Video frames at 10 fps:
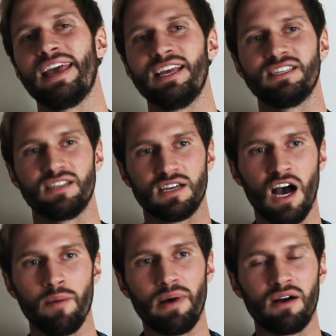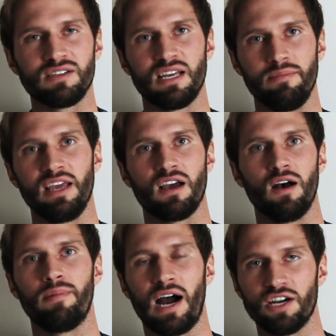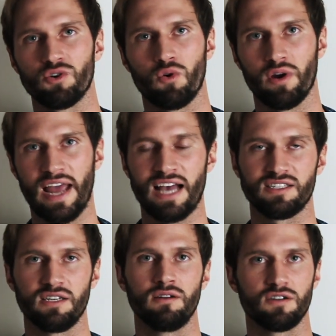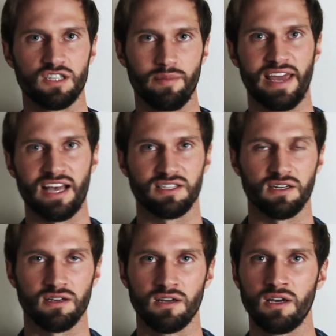is the compounds that make up hydrochloric acid or stomach acid.